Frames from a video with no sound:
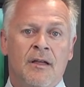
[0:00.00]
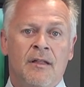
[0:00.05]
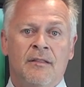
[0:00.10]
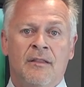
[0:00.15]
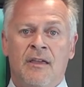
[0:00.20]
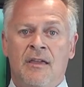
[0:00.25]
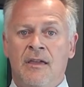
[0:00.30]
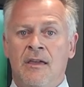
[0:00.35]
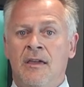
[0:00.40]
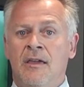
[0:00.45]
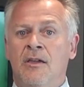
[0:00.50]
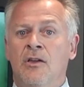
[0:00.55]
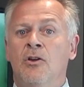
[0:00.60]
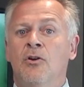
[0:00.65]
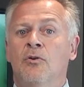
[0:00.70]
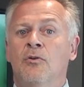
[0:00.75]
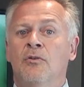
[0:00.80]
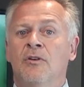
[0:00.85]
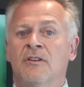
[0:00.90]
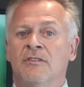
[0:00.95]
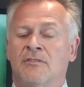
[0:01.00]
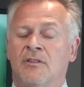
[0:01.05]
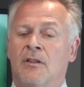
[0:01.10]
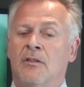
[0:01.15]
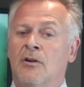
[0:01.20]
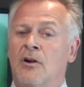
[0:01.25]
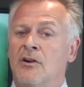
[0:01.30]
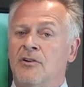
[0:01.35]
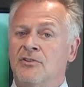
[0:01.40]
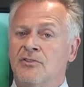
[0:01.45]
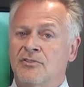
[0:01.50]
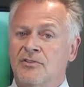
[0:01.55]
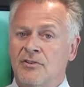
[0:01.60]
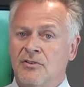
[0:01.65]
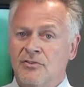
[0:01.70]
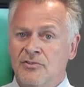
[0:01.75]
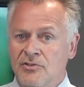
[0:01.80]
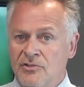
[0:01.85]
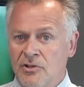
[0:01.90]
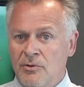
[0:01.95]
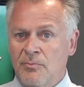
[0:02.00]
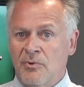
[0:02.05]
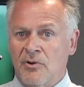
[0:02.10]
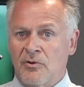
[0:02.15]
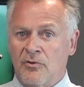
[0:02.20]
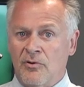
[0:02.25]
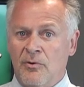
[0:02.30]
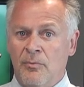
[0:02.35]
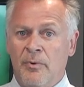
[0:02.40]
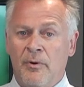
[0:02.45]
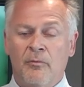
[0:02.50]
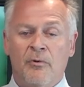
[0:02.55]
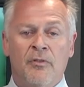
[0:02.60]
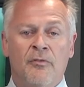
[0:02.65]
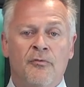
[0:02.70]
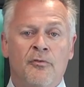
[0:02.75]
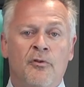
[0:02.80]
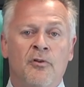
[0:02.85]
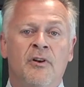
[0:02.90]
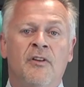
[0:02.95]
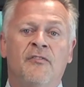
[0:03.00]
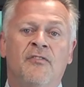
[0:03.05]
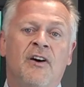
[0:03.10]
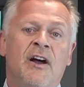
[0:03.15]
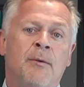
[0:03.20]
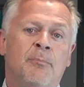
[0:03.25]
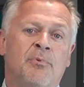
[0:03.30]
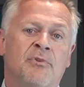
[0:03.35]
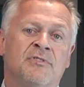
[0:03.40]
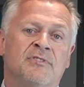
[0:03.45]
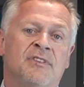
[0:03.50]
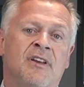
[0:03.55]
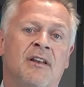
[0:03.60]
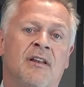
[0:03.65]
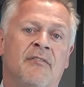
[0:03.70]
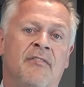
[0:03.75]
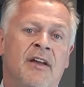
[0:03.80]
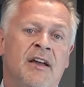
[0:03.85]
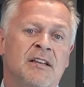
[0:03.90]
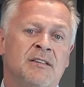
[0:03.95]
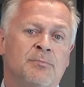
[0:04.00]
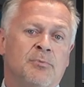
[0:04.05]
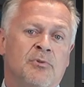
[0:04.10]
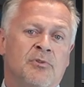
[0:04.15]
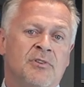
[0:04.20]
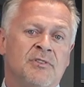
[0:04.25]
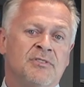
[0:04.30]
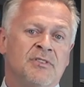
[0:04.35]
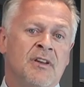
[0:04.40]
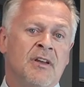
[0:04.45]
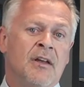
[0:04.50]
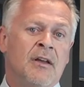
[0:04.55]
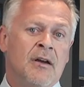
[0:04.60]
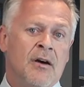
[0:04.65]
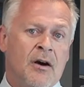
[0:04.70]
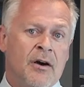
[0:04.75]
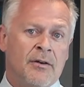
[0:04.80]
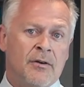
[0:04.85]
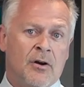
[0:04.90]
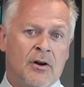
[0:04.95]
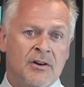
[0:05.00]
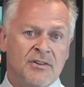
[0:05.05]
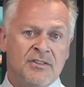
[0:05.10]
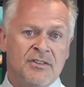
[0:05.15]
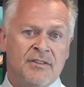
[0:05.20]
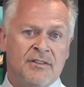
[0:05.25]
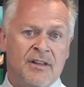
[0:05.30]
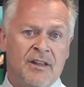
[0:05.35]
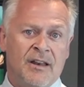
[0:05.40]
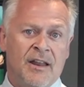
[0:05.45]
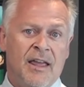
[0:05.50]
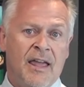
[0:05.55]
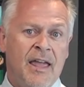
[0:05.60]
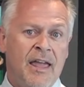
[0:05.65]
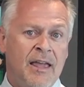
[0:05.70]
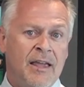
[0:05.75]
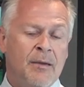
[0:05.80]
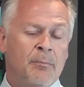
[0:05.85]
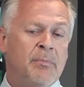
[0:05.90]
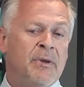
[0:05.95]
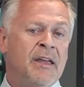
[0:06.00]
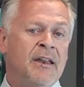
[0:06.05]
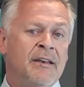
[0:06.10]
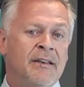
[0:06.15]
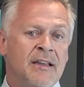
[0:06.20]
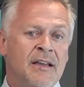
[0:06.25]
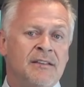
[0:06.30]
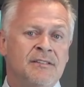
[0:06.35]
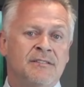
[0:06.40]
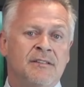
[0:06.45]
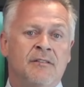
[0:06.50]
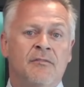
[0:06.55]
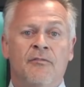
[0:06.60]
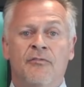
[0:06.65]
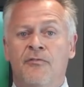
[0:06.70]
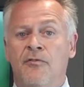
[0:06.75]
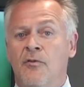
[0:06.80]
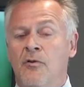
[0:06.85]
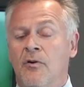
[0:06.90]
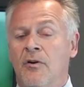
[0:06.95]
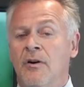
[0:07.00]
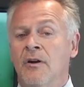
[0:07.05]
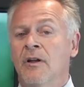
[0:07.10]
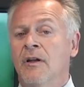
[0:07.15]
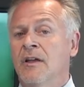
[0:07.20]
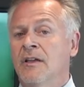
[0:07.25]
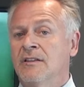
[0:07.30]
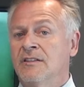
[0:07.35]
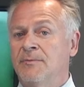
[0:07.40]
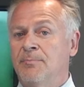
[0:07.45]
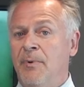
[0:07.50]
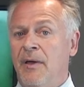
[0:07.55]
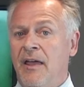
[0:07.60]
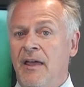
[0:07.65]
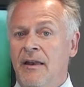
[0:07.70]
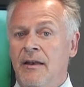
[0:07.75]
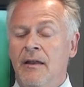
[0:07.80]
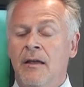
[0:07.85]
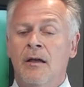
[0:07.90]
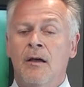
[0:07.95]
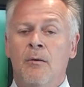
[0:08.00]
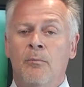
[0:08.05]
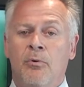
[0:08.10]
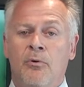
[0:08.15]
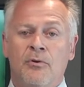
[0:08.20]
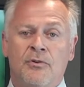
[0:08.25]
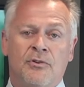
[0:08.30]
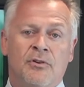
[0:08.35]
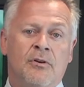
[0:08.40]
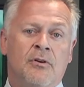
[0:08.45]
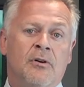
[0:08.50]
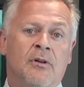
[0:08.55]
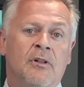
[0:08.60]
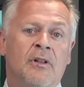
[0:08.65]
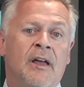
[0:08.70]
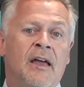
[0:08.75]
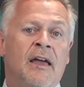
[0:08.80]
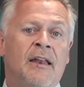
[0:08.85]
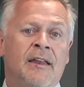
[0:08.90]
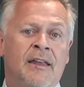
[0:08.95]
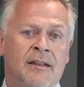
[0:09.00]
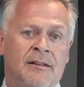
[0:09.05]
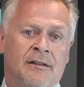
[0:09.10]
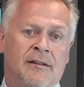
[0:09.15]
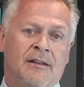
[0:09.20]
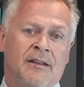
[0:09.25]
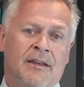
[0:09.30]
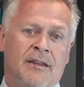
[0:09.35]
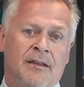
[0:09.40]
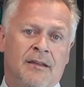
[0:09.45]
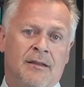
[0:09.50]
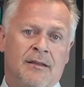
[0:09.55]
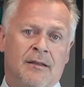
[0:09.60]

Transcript: The EU is the largest consumer group, with 45% of exports on Argentina hake being destined for Spain, Portugal, and Italy.